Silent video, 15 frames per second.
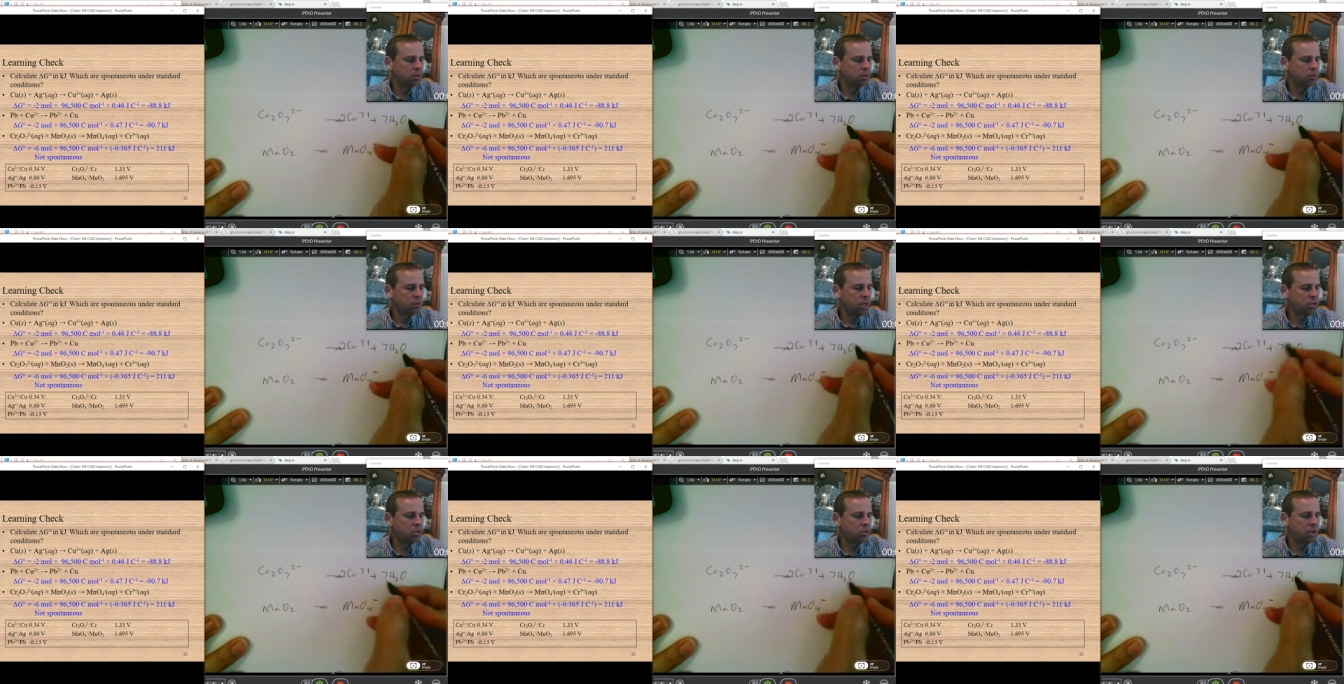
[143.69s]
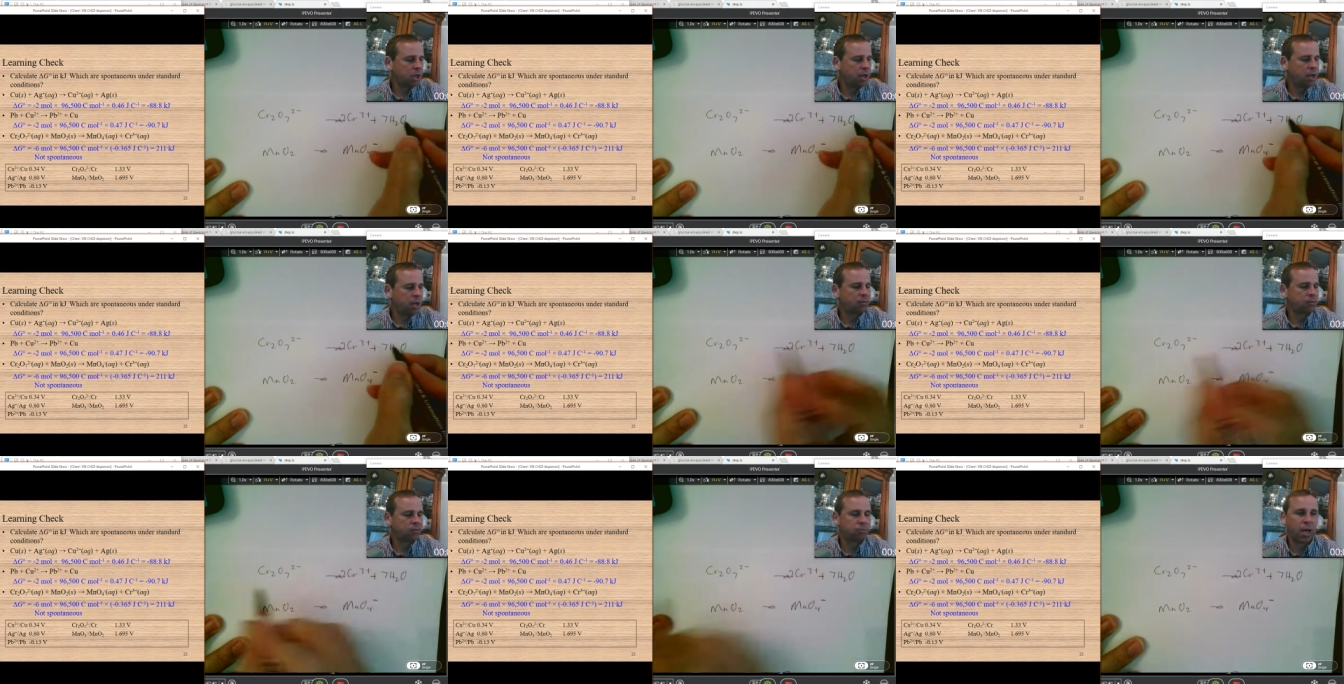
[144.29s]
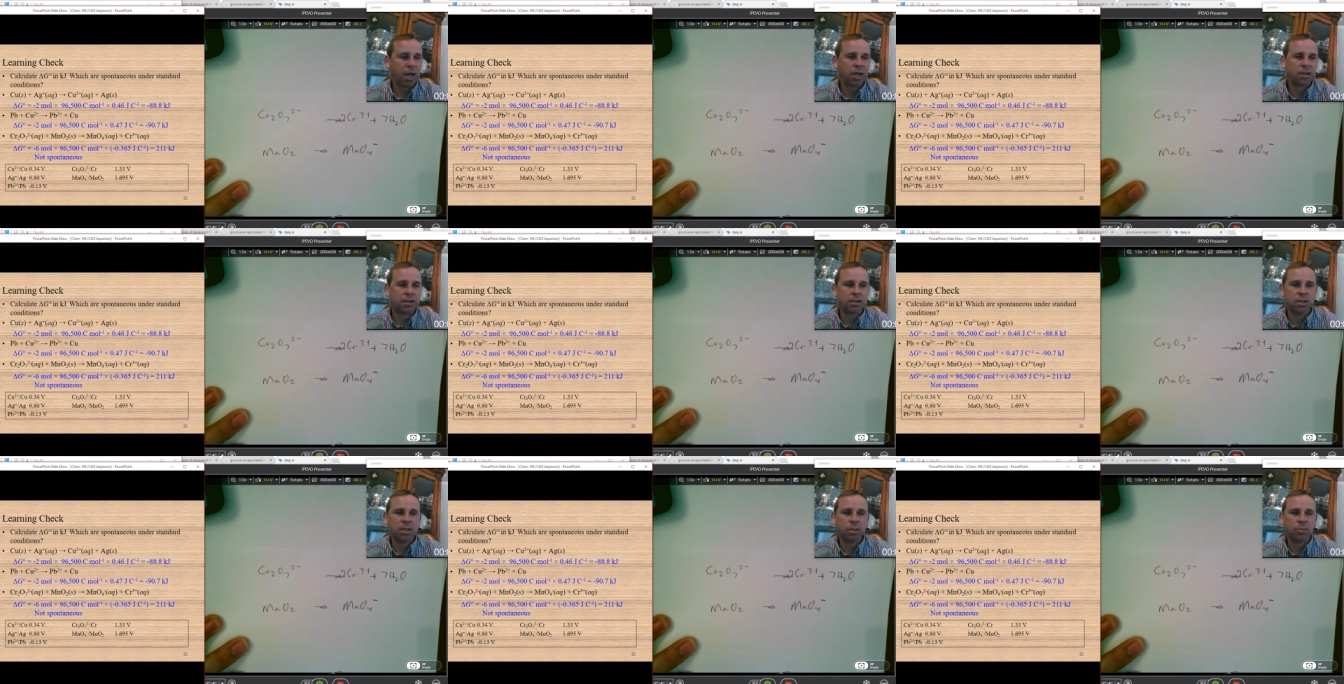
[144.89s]
to make sure I have
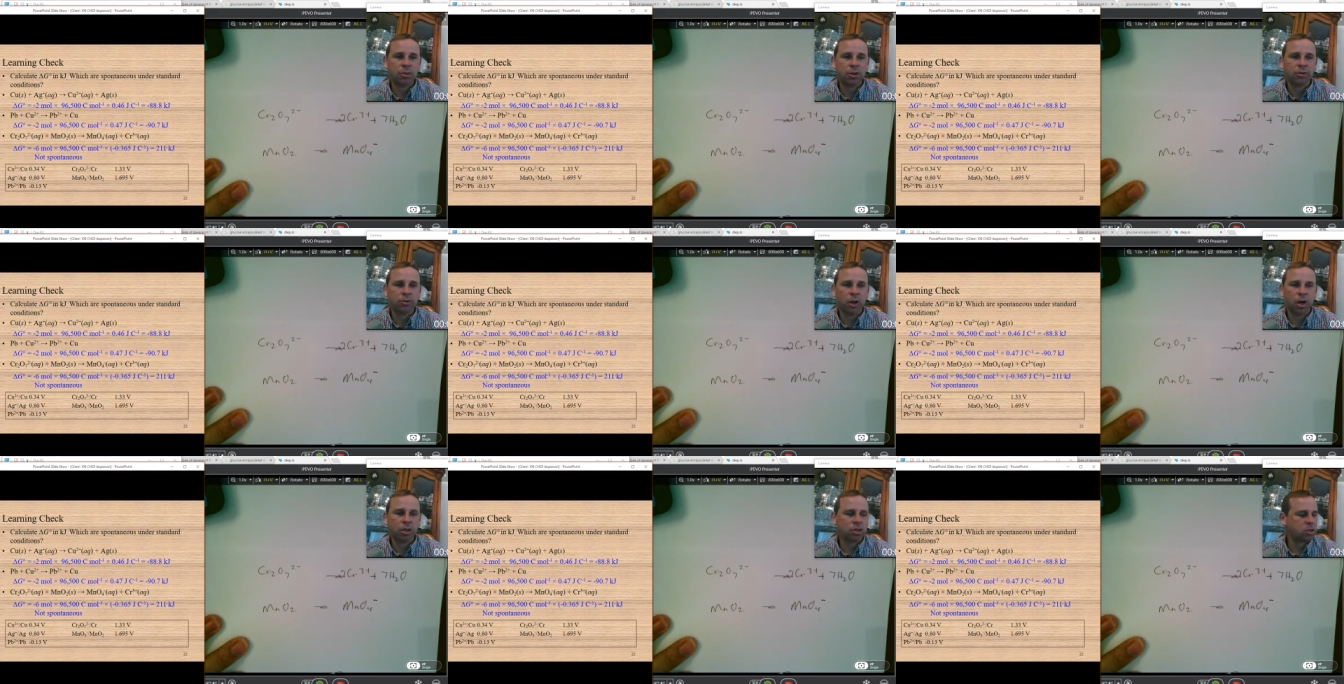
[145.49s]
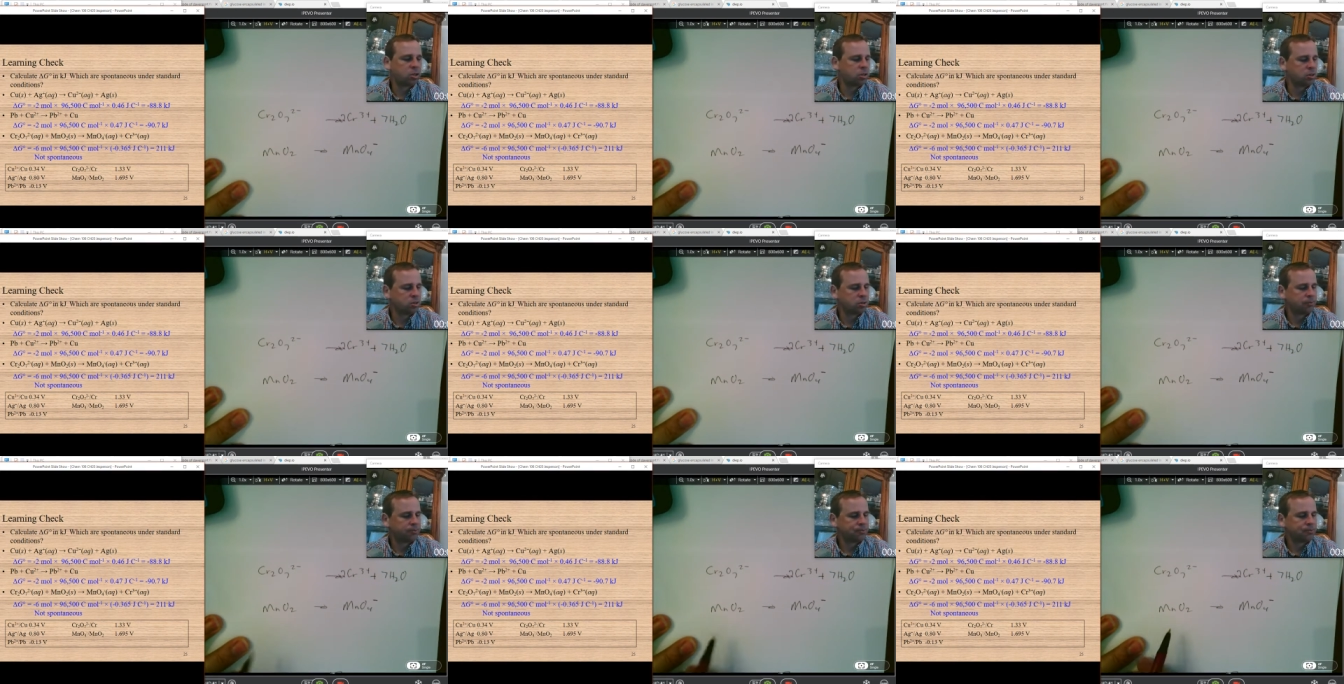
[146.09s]
balanced the number of oxygens.